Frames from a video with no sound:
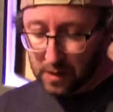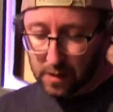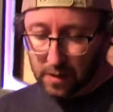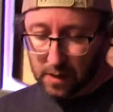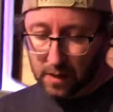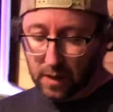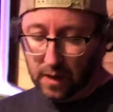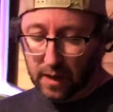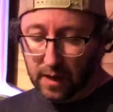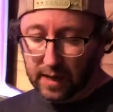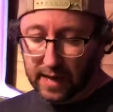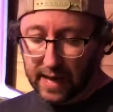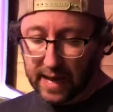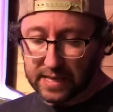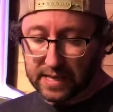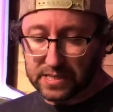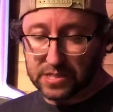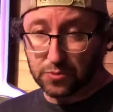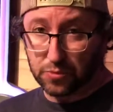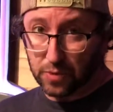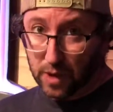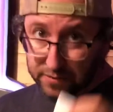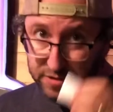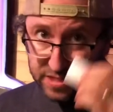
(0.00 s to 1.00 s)
It has a
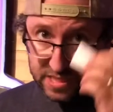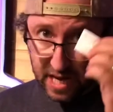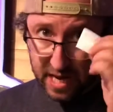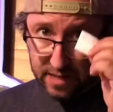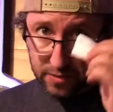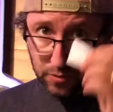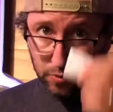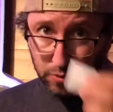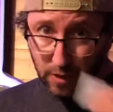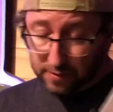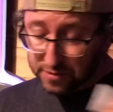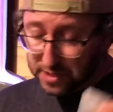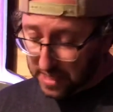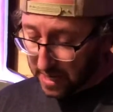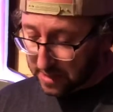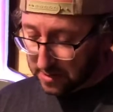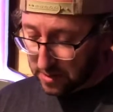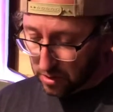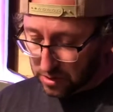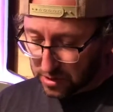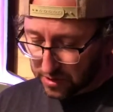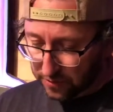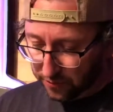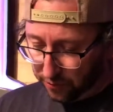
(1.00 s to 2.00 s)
rough side. The rough side
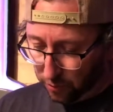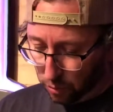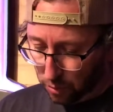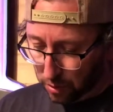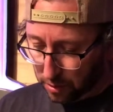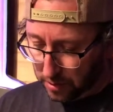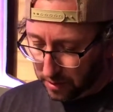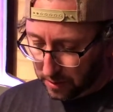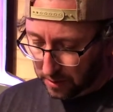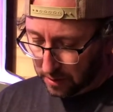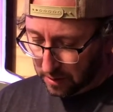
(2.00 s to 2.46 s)
goes forward.